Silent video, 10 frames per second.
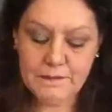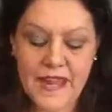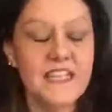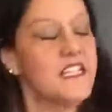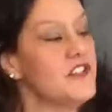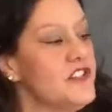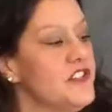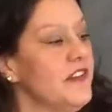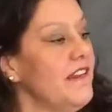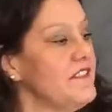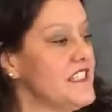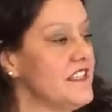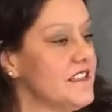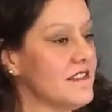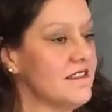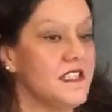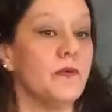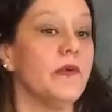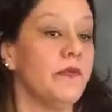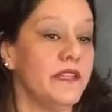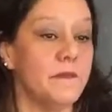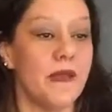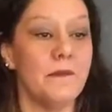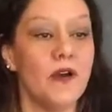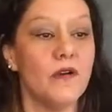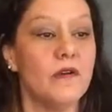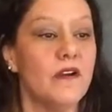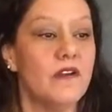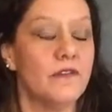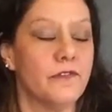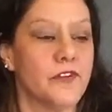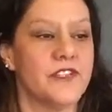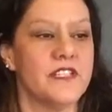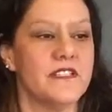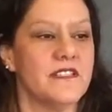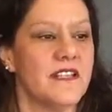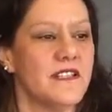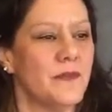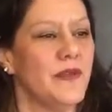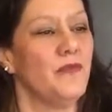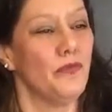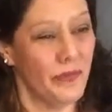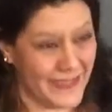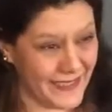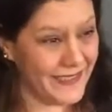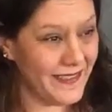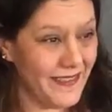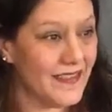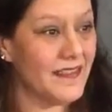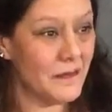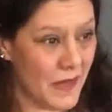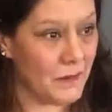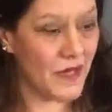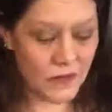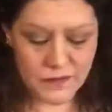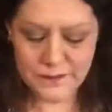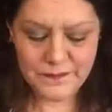Pay attention to your emphasis. Did we read the memo versus did we read the memo?